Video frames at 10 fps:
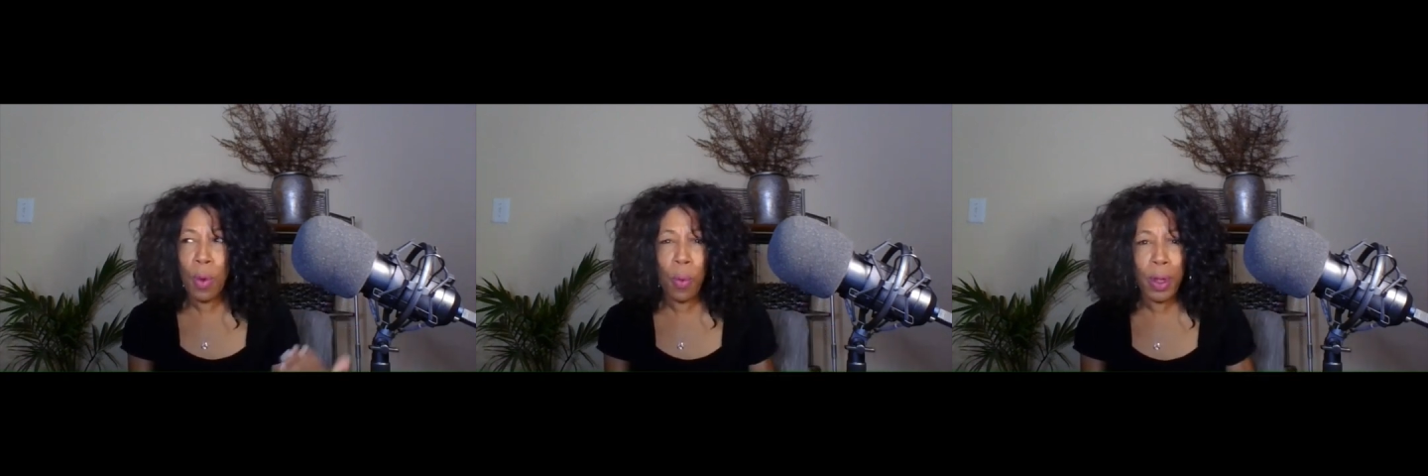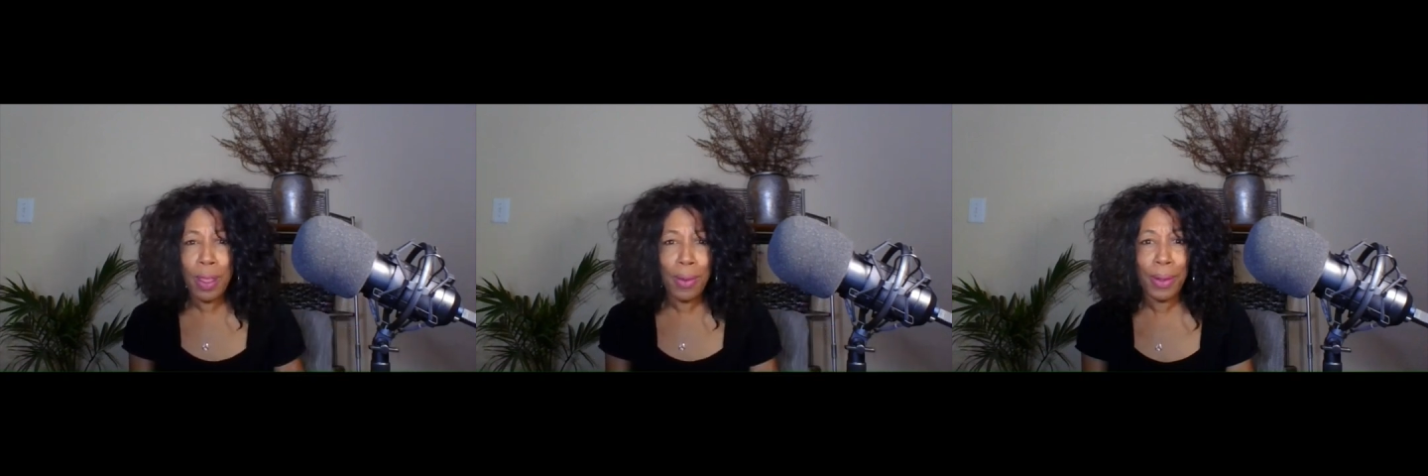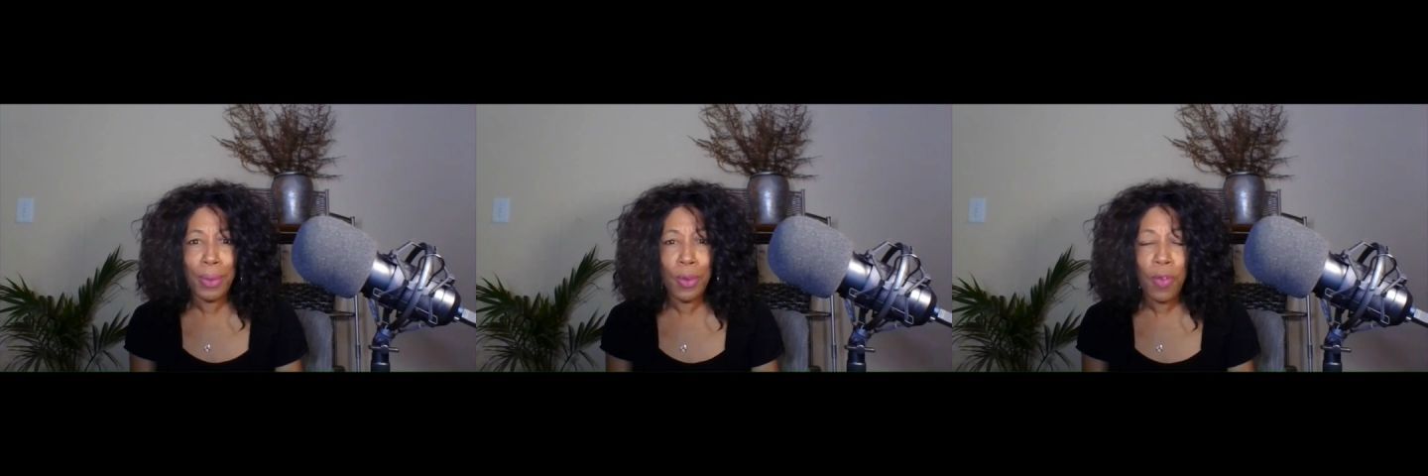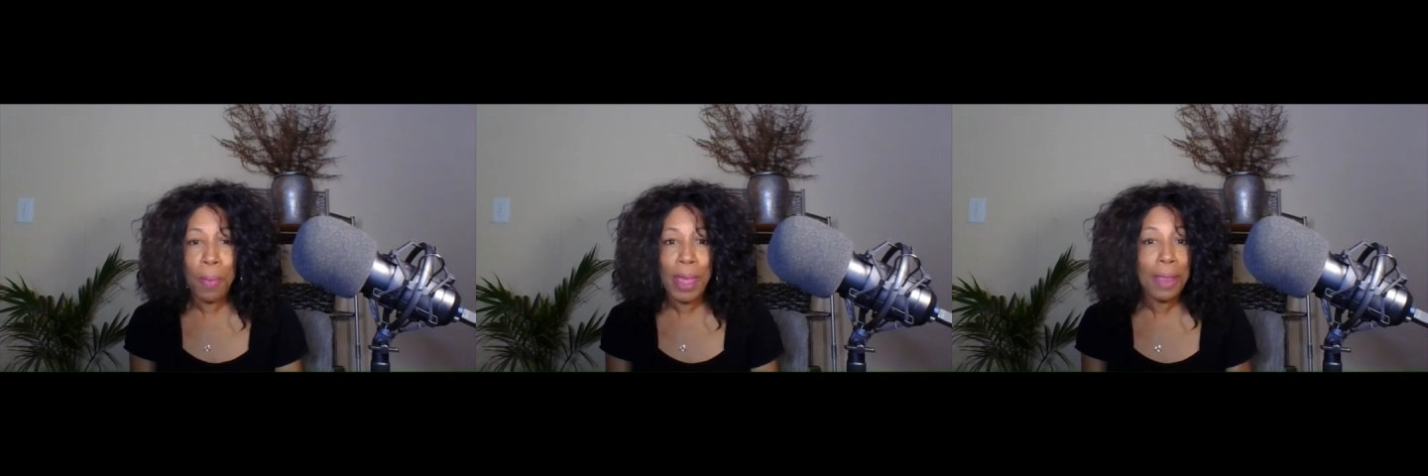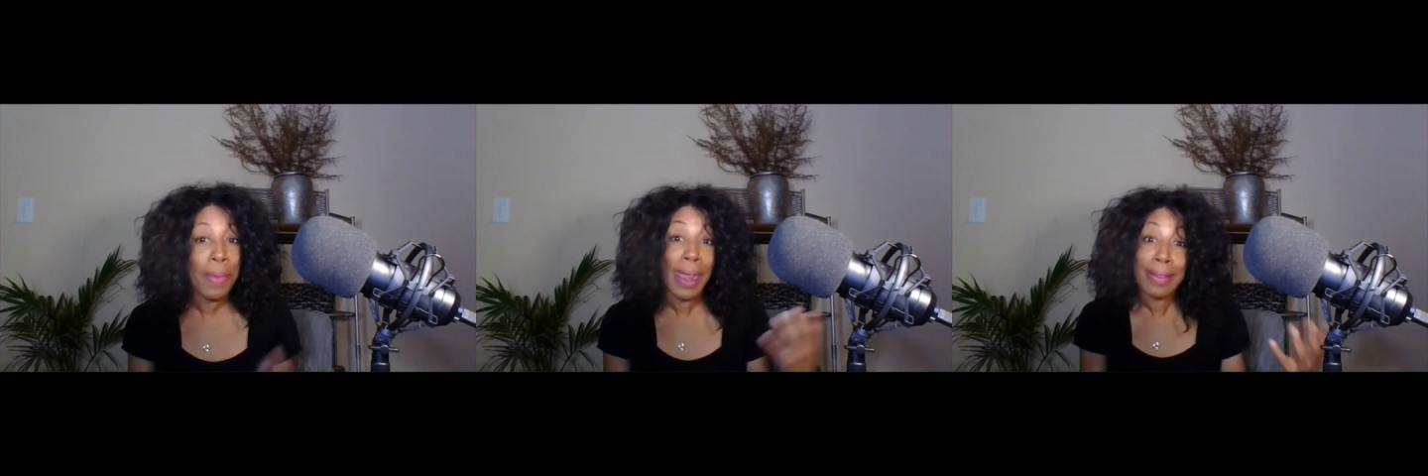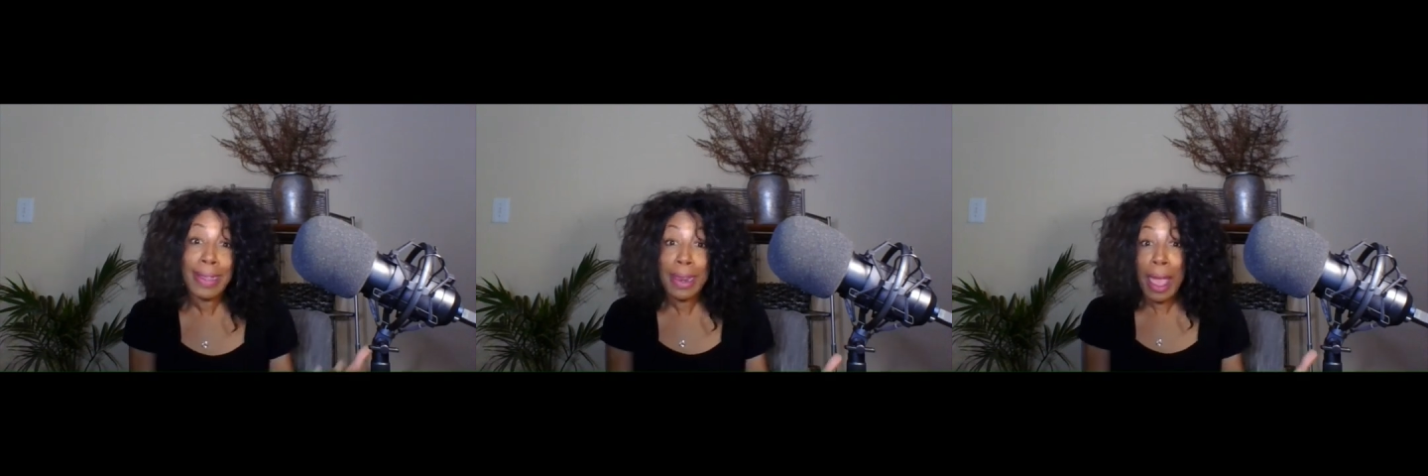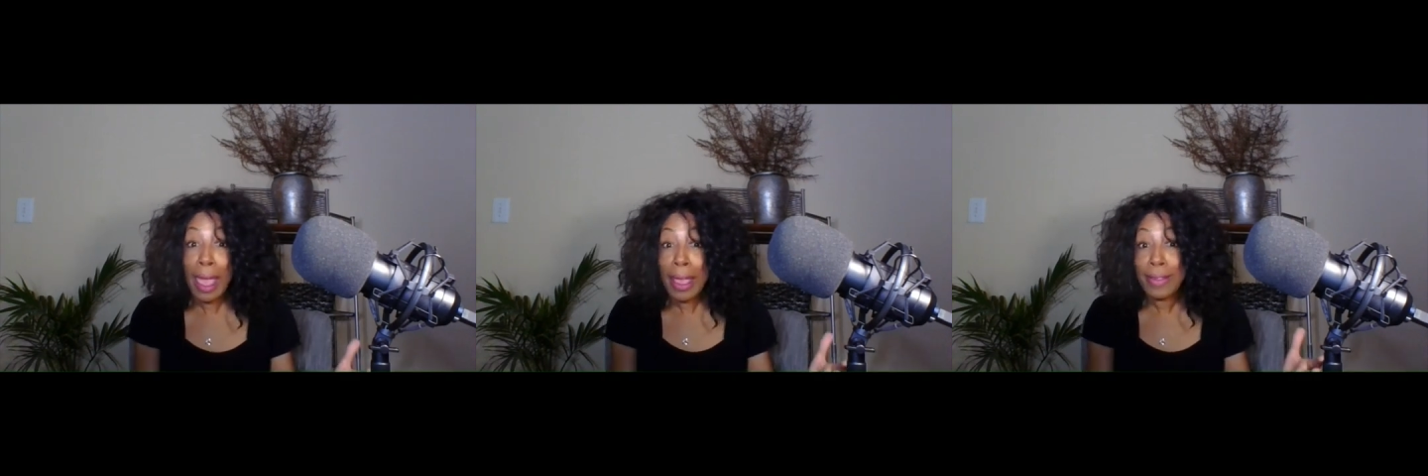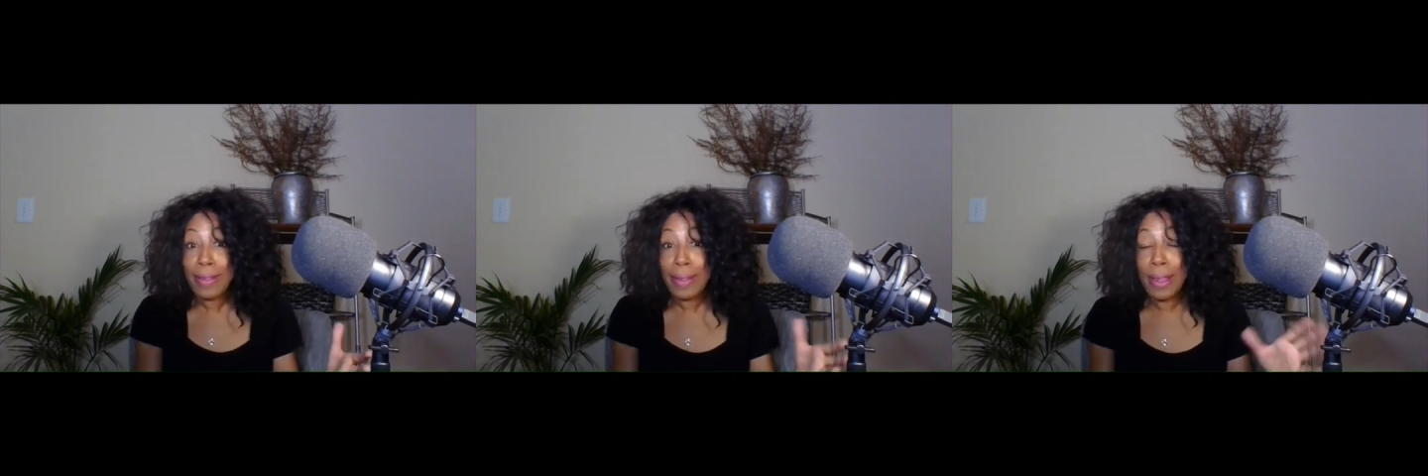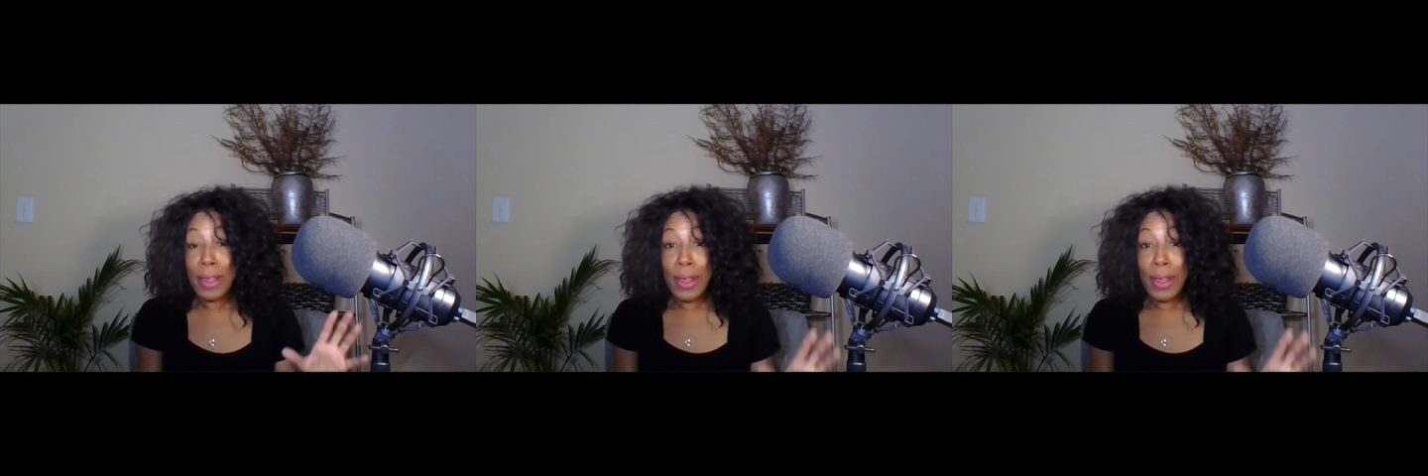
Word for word: well, what are you going to do for money? But I didn't ask,